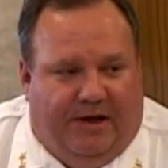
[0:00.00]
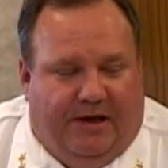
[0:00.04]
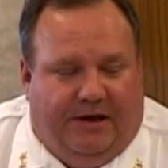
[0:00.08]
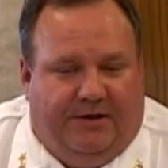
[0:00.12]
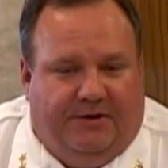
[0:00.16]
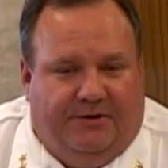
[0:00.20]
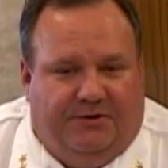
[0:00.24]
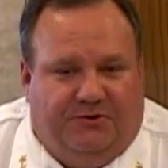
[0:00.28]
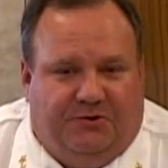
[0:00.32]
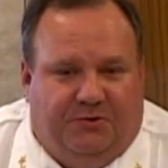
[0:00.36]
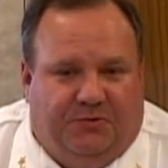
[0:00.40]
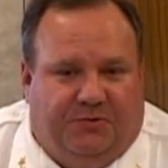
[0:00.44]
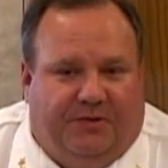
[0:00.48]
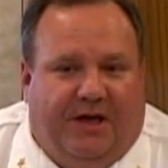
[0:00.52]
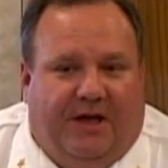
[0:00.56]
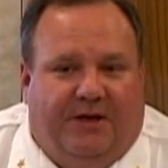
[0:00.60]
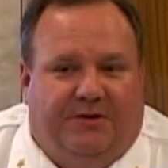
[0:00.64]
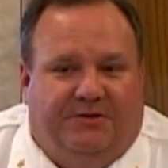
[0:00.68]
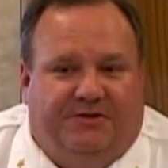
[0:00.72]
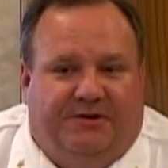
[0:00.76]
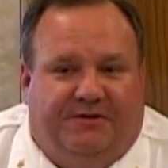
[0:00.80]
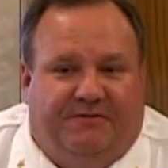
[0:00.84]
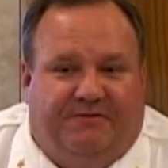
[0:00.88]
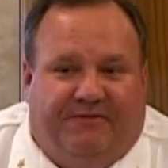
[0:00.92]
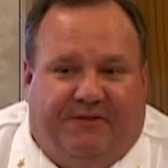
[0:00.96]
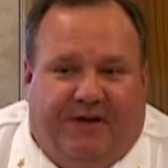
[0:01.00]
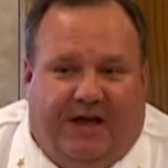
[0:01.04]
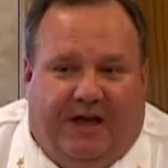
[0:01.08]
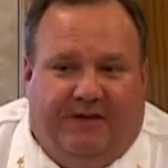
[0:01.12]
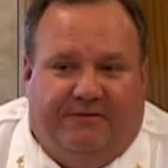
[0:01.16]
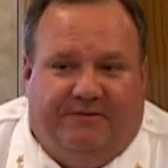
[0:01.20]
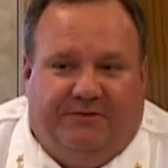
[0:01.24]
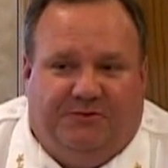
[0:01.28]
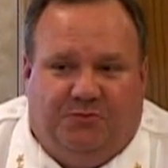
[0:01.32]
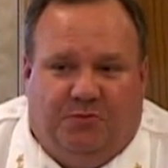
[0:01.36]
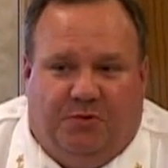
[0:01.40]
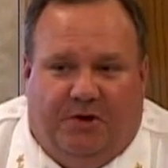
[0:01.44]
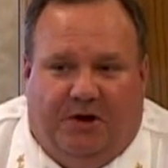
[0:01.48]
back in
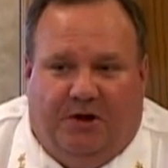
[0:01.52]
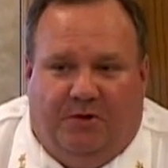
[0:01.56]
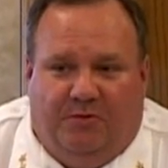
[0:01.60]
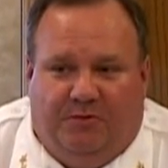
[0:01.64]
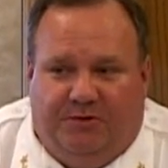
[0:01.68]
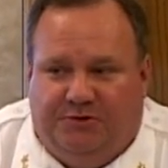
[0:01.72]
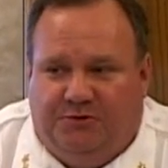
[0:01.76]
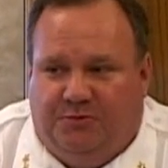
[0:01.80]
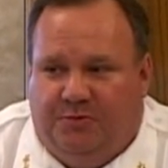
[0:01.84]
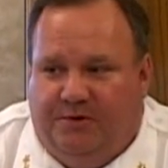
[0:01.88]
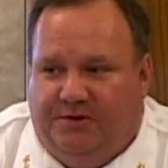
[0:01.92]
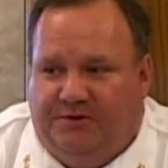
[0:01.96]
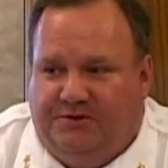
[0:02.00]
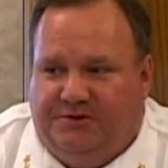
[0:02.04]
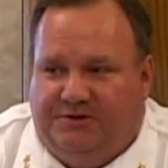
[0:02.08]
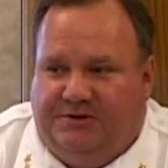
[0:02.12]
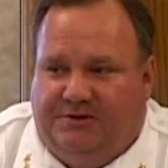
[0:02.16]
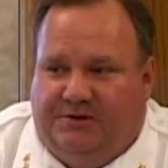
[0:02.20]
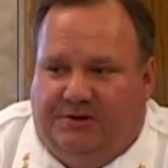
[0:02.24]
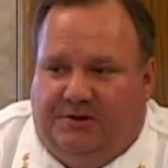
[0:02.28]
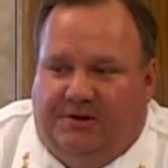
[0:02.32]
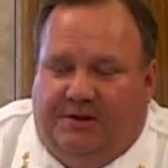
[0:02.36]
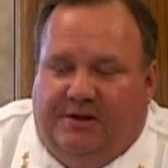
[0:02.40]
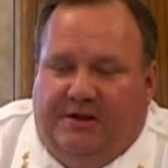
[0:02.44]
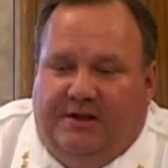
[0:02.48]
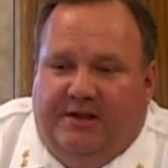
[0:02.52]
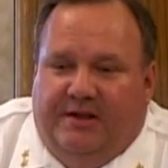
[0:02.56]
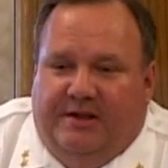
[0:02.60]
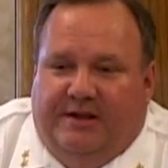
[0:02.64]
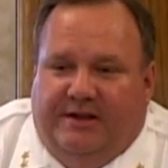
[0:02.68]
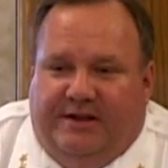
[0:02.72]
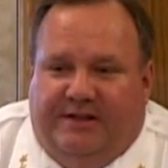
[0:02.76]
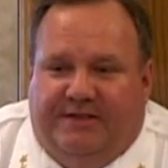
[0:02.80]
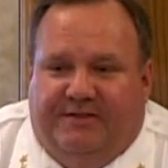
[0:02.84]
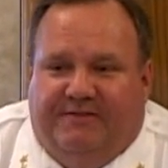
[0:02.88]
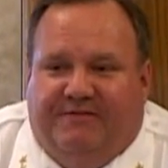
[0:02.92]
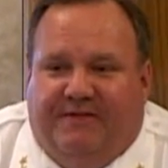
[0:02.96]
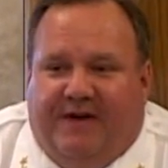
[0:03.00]
2005 as well, which we are still
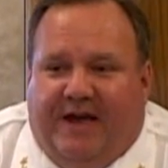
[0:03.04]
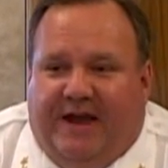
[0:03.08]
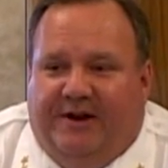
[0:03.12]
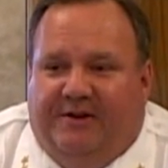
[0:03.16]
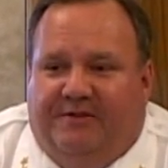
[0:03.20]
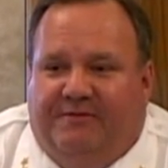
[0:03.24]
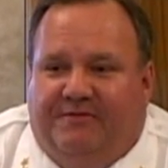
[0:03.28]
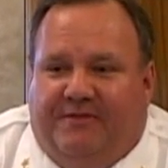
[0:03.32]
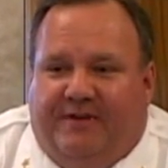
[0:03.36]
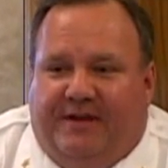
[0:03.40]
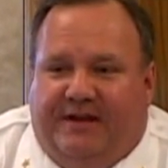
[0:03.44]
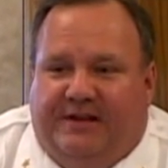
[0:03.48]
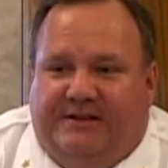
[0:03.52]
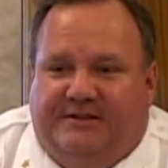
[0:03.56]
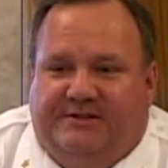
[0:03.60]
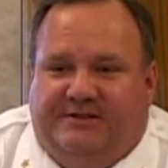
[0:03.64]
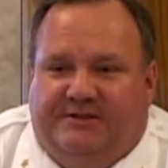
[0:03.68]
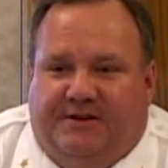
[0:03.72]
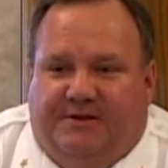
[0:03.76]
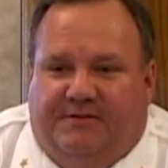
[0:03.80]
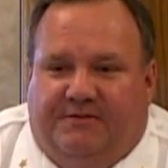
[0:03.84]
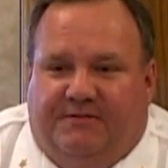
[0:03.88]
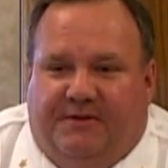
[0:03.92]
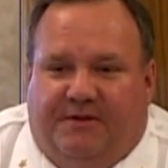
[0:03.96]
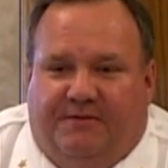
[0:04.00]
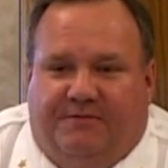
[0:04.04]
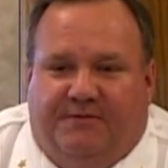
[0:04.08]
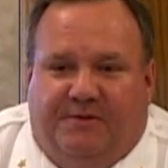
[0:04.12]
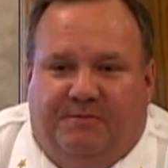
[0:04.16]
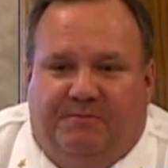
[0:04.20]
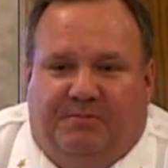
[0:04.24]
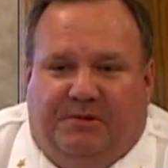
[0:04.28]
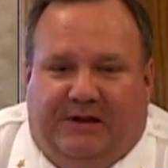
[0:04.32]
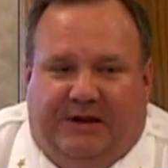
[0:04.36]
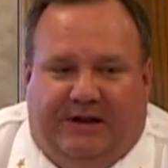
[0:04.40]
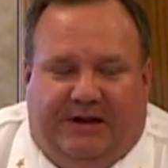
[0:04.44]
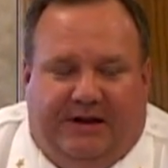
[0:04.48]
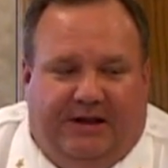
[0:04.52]
in the final phase of
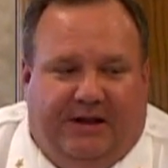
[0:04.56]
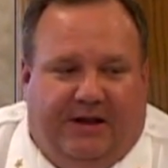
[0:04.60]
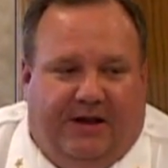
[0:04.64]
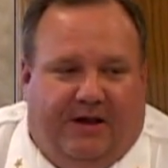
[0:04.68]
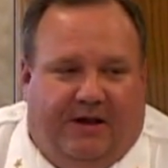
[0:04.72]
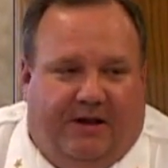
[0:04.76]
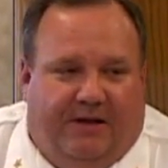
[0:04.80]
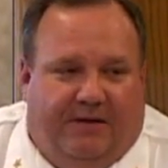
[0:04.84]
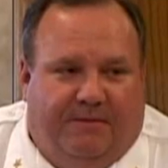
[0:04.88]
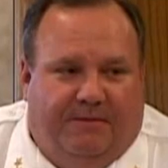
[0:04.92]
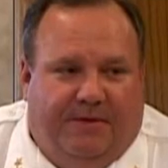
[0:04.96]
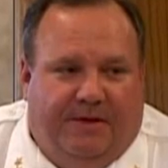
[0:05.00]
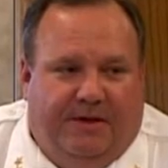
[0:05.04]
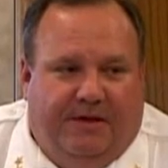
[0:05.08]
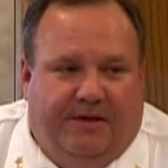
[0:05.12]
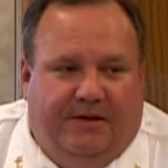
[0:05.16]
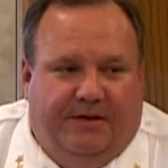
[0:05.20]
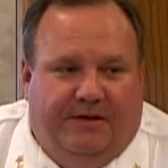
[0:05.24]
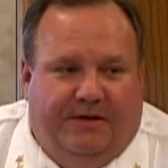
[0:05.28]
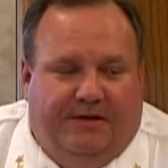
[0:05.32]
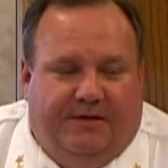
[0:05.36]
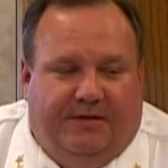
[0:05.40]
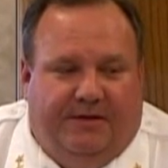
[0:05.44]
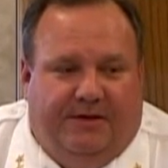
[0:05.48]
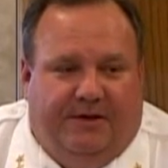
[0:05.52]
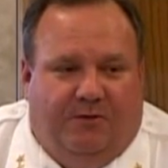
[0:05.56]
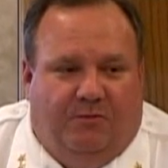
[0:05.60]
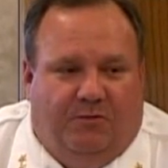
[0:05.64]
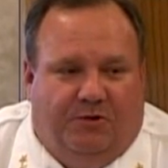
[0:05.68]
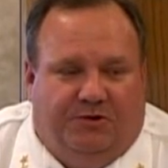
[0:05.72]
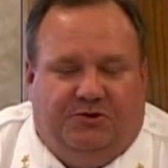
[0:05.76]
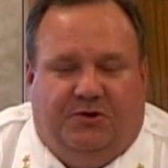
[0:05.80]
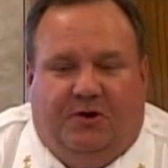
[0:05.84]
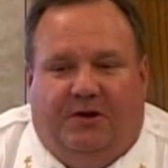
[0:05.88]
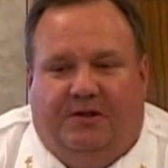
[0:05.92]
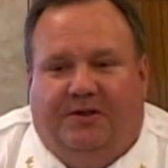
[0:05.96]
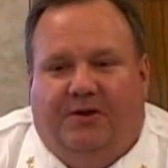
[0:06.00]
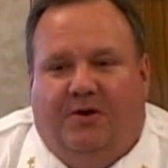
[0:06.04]
completing
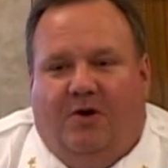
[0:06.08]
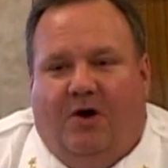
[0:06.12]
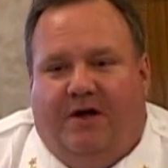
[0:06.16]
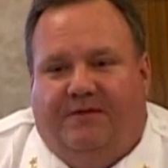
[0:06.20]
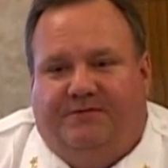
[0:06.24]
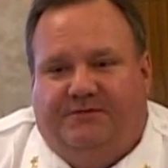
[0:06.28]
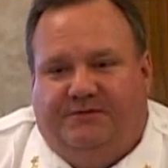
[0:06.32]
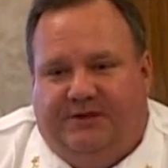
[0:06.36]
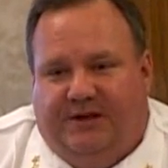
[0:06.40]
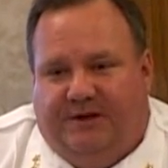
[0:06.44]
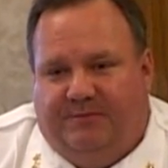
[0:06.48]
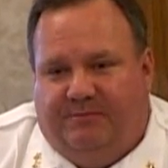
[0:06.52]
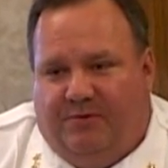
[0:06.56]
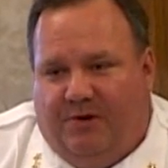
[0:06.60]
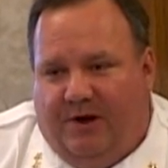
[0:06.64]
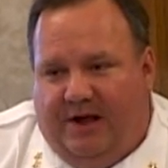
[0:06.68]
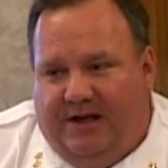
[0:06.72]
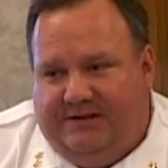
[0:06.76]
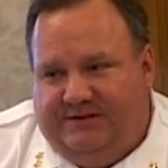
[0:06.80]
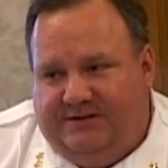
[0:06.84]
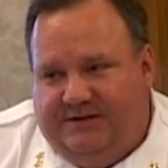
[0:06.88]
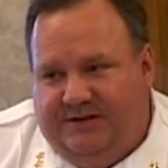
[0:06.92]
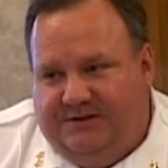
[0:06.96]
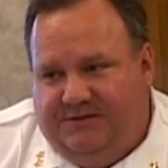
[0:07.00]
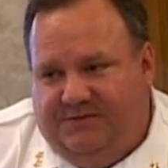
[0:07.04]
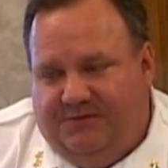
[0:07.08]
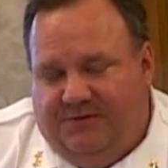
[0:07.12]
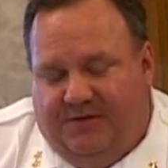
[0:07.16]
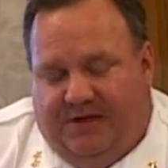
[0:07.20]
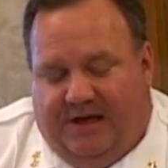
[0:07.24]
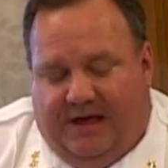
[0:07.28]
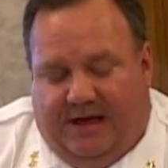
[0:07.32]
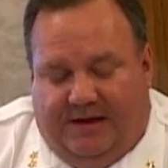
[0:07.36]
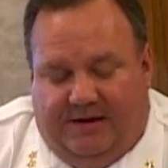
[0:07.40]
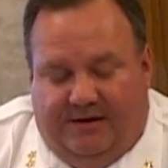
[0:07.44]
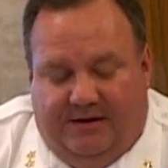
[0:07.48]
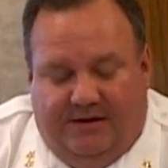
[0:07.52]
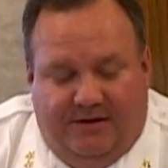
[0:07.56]
what's called the offset process for
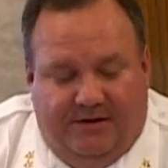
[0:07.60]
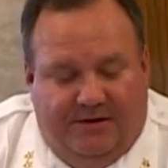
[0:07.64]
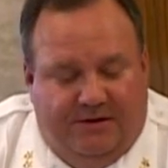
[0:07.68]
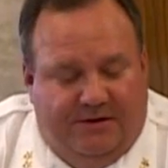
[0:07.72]
that.